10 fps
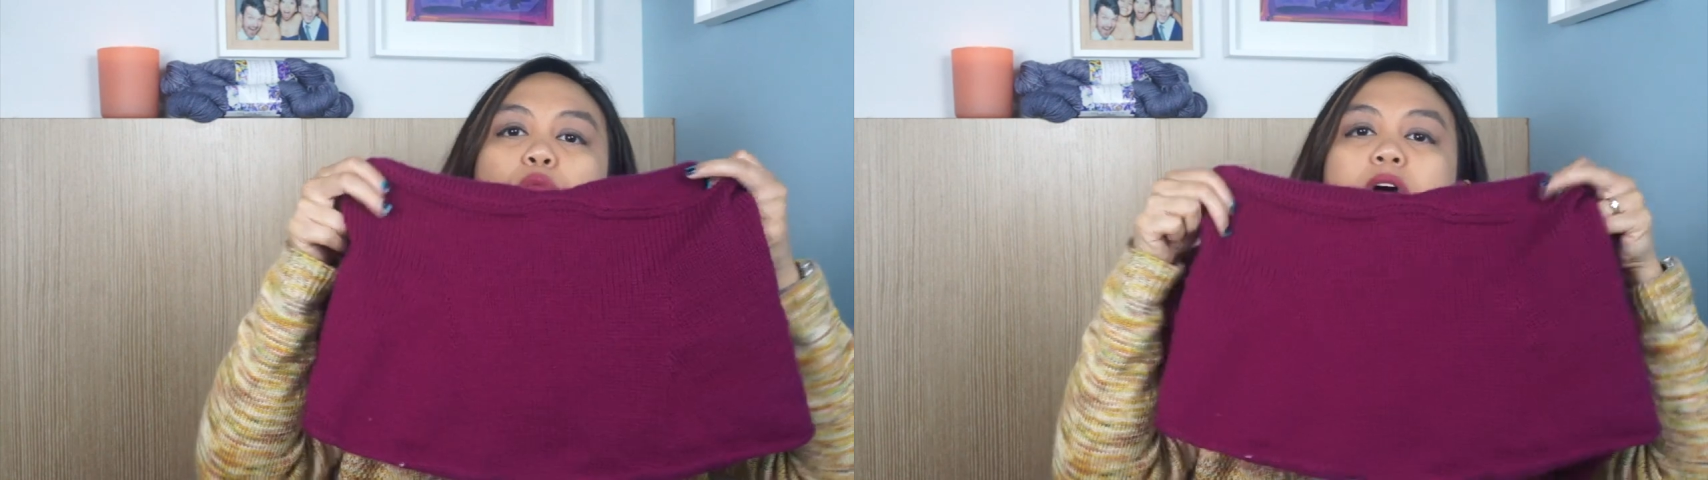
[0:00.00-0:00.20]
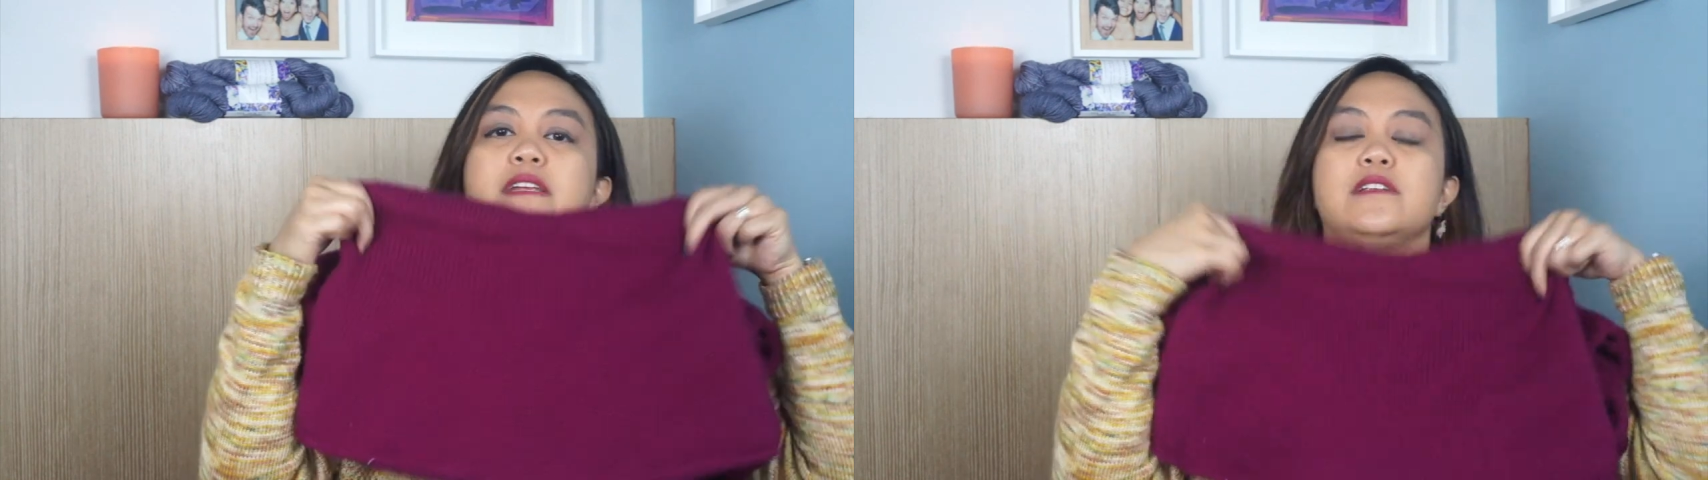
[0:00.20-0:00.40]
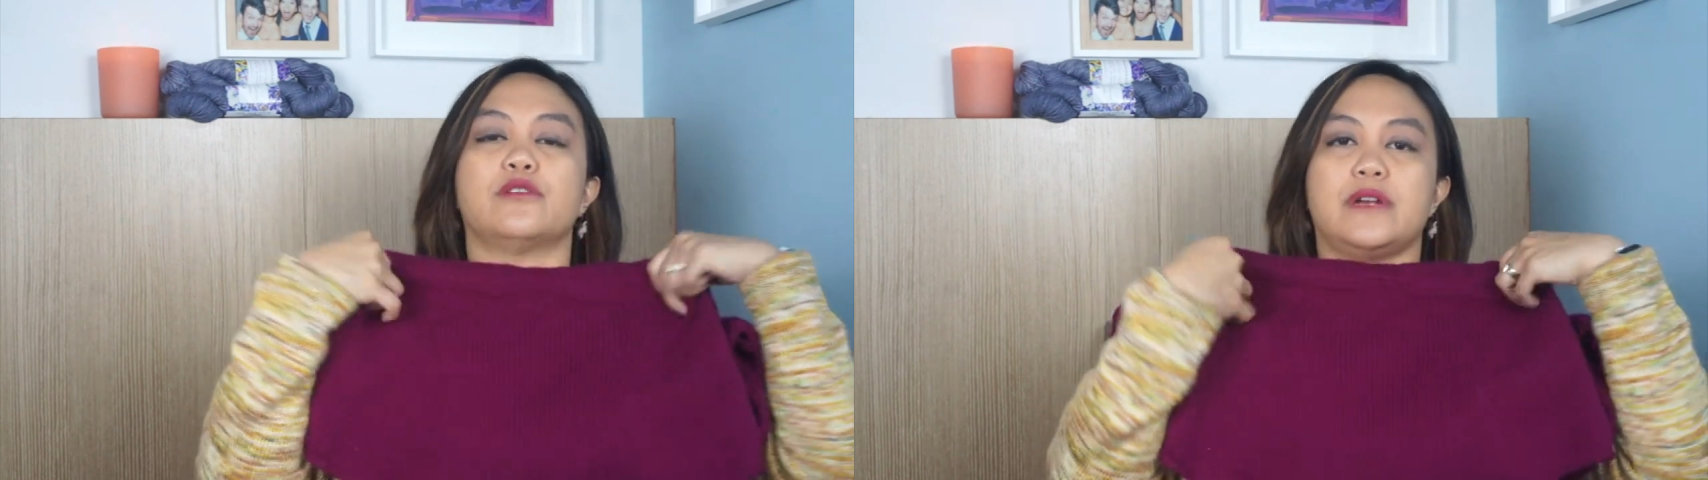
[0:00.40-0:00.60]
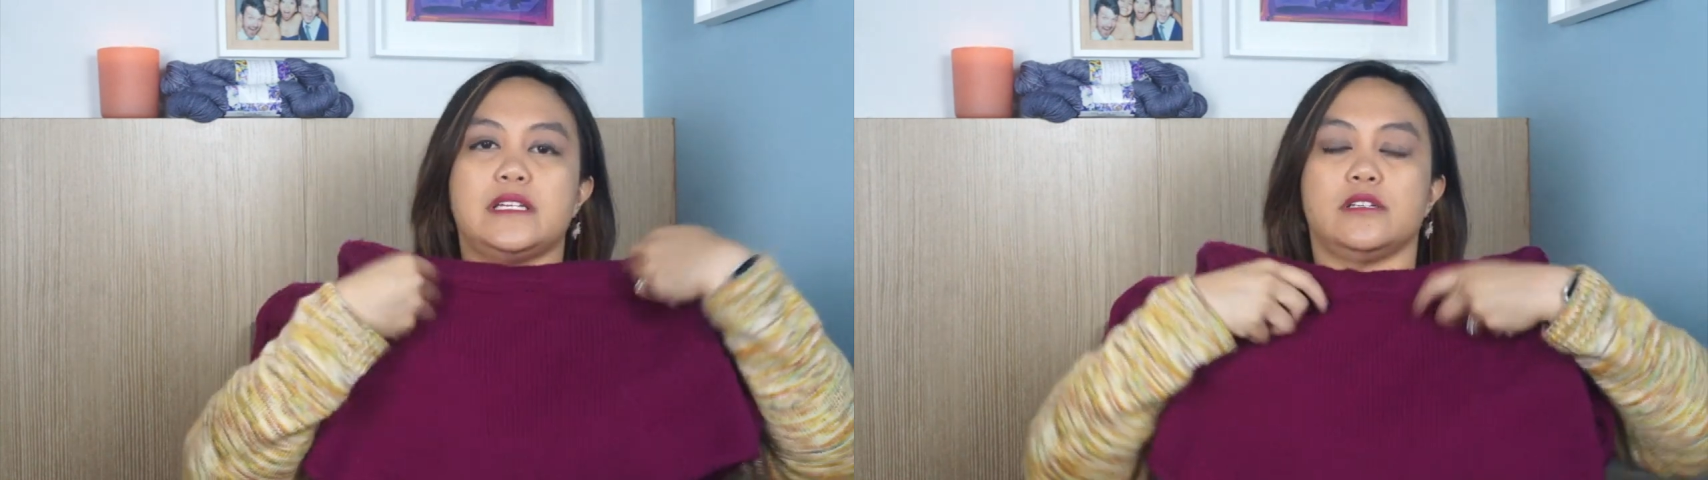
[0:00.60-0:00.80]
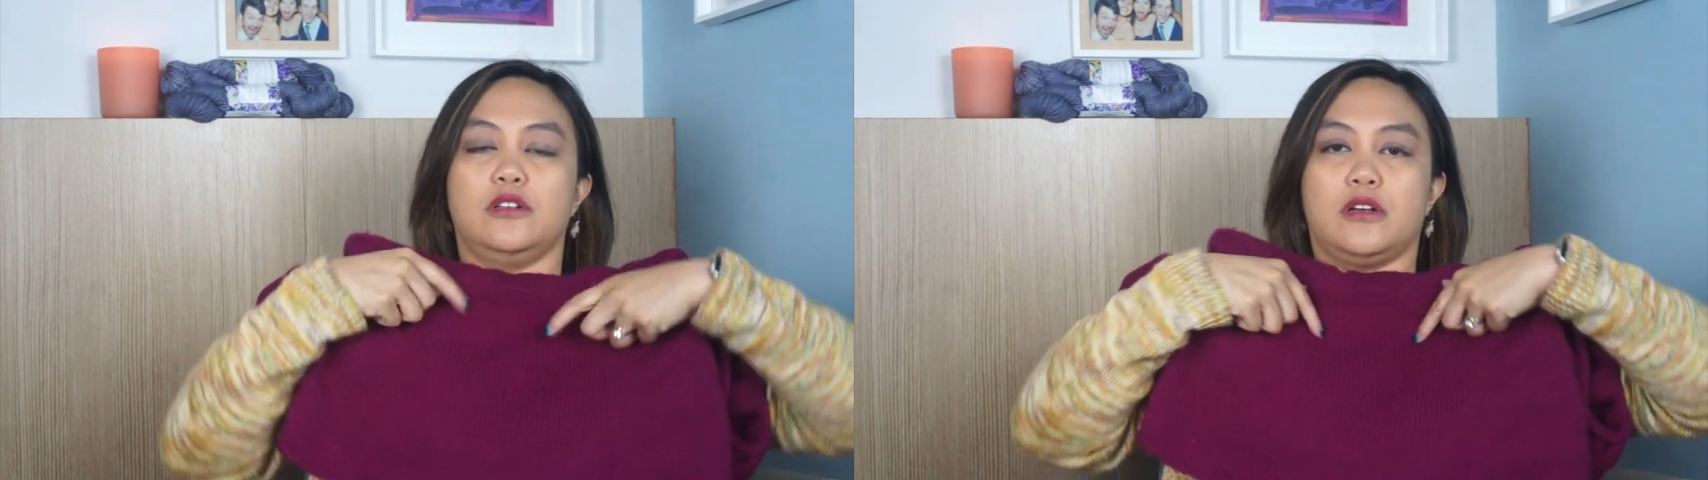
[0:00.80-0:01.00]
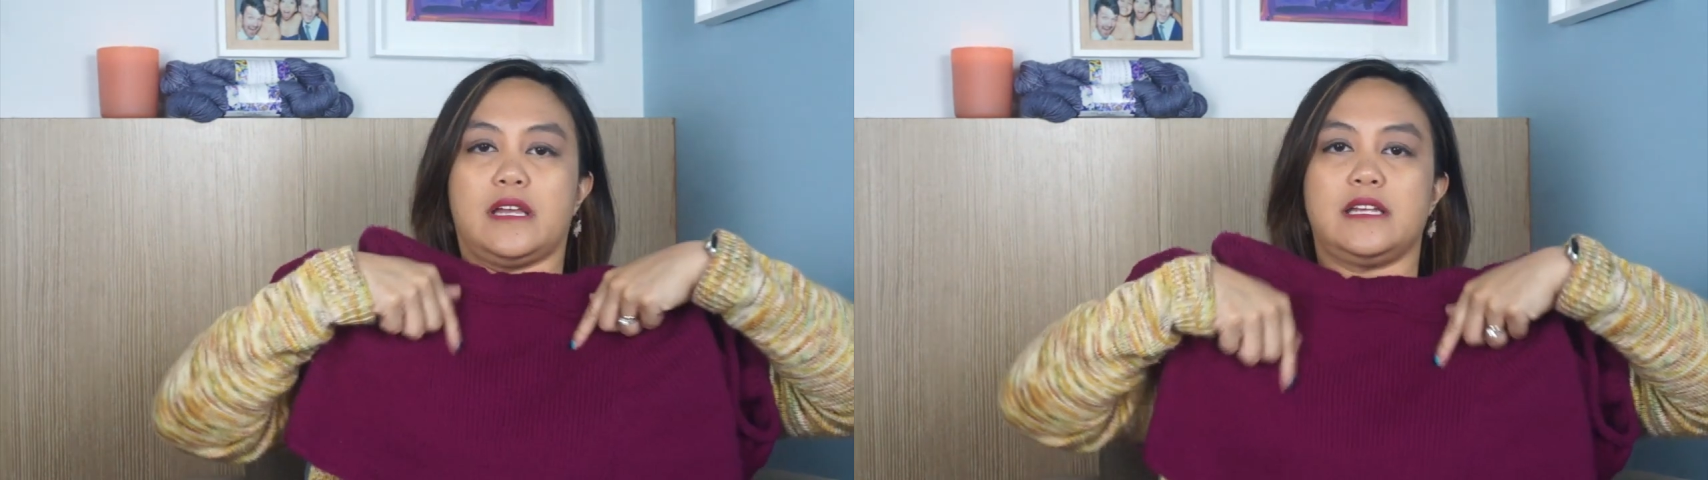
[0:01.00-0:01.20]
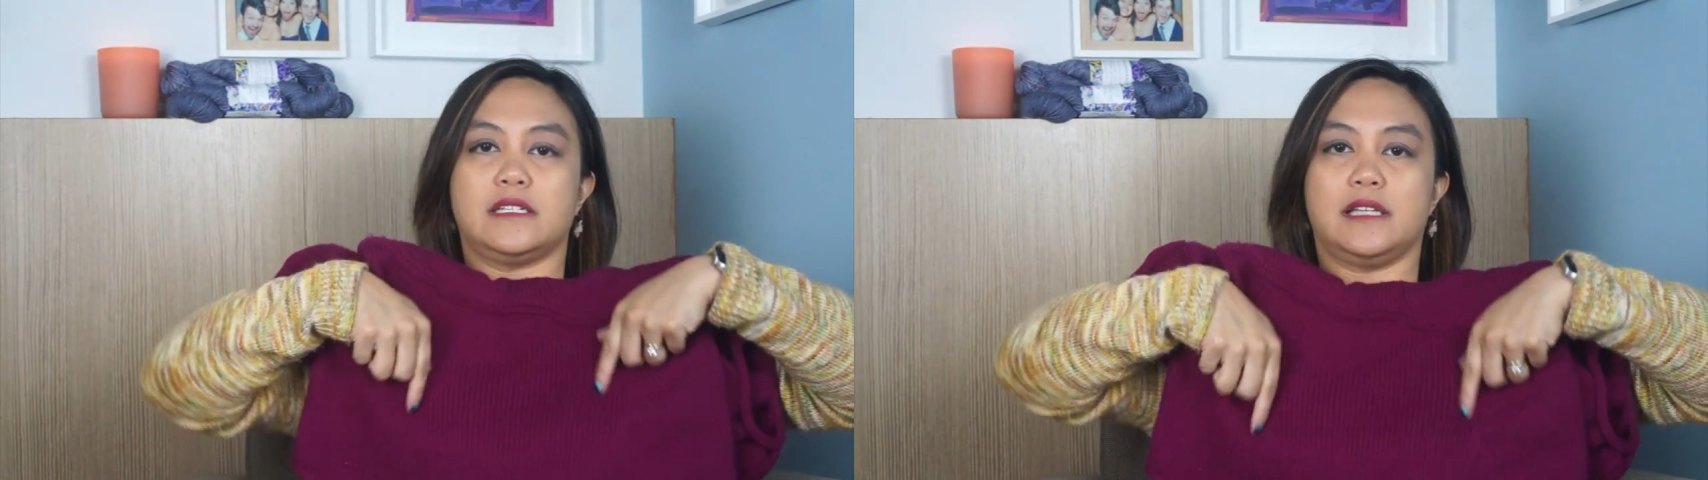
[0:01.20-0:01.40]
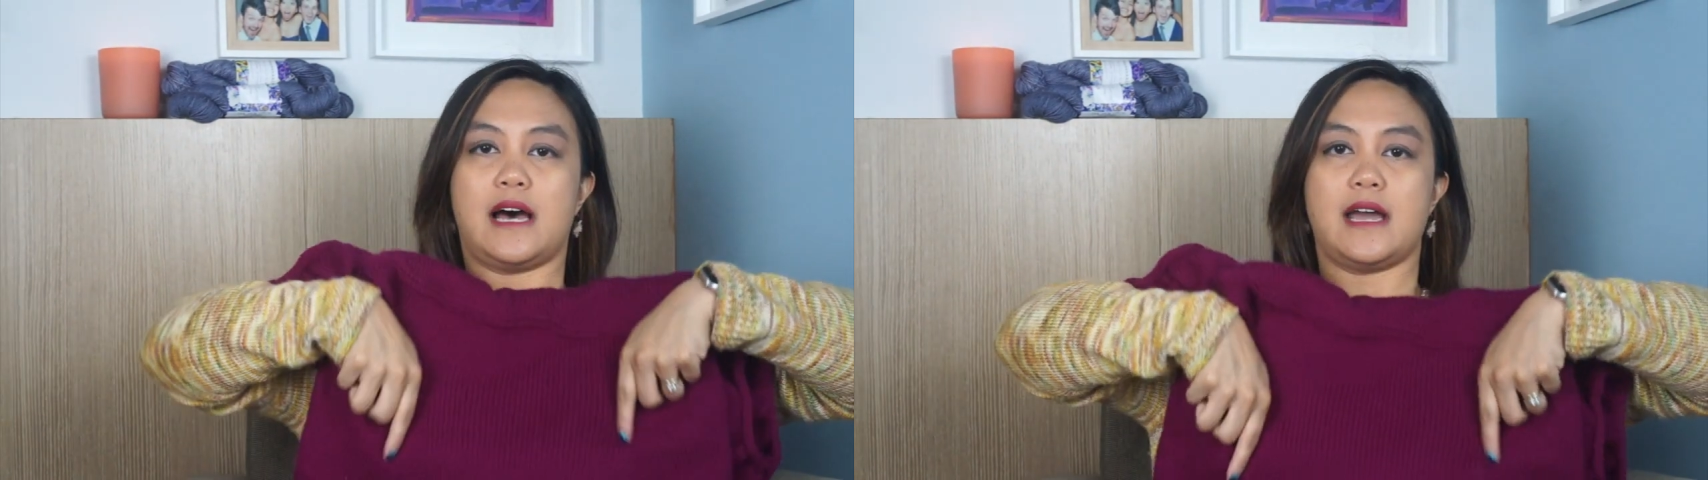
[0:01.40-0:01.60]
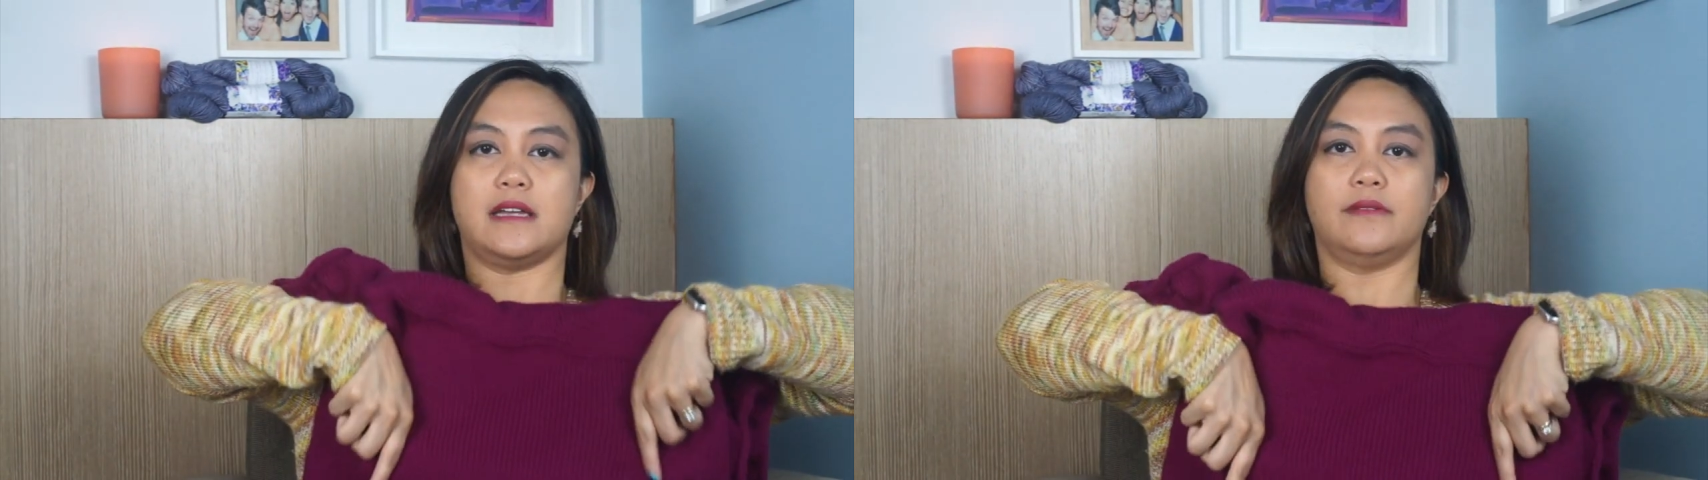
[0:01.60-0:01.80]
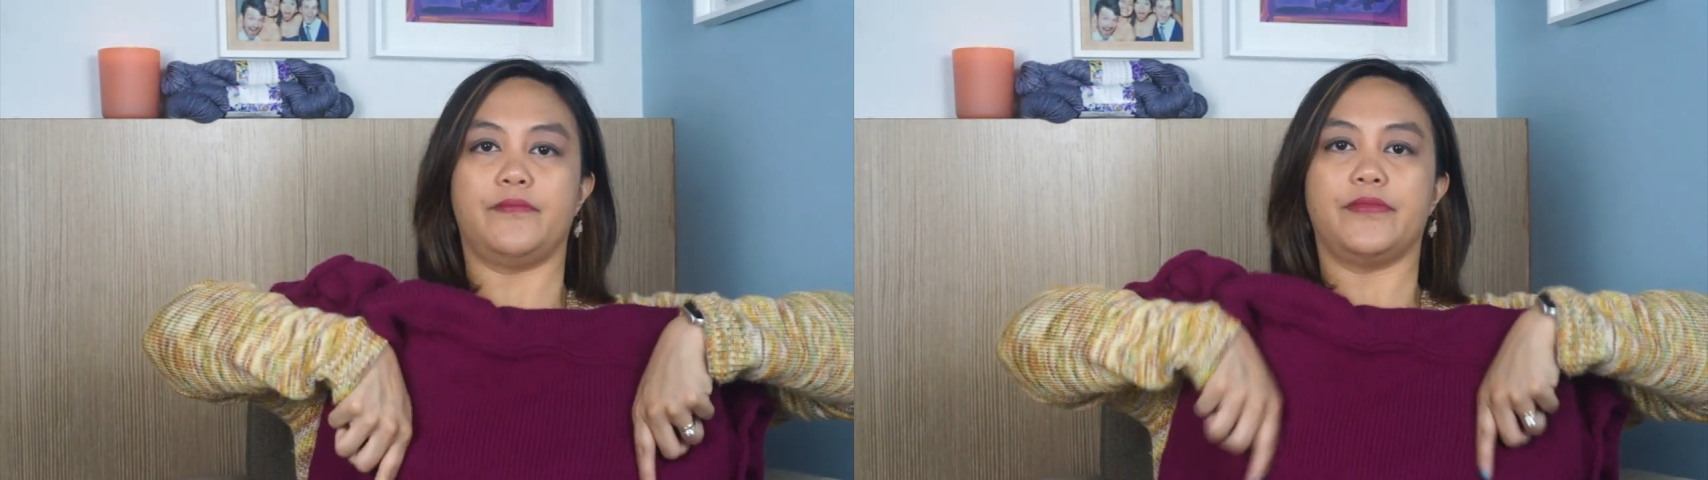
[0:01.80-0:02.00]
one increase along each
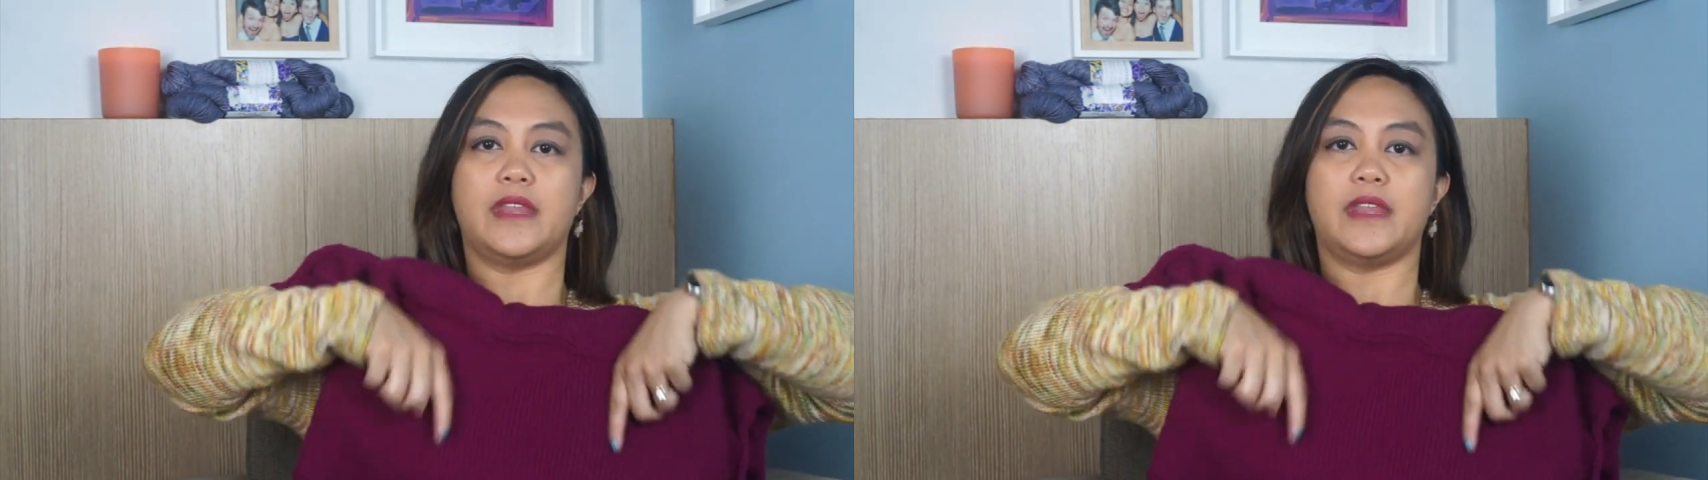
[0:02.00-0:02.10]
line